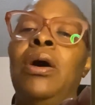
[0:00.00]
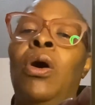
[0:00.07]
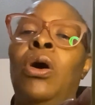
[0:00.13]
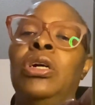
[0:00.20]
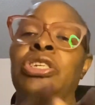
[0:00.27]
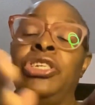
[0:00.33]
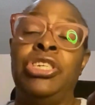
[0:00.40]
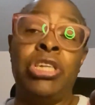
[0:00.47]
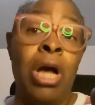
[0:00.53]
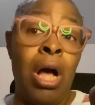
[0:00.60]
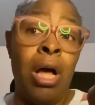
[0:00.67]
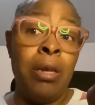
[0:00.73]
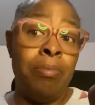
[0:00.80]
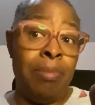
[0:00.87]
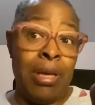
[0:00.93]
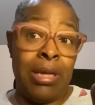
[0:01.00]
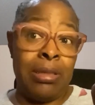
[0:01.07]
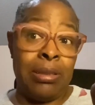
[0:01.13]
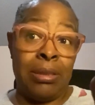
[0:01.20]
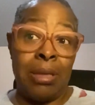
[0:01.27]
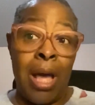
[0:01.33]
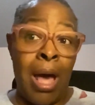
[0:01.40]
or Jean
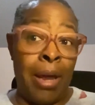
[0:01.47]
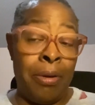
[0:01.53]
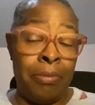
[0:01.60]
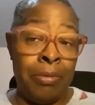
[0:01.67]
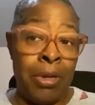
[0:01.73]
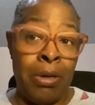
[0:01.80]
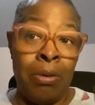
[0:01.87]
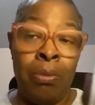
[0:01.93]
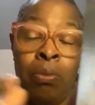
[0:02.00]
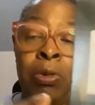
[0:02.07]
Miss. I don't know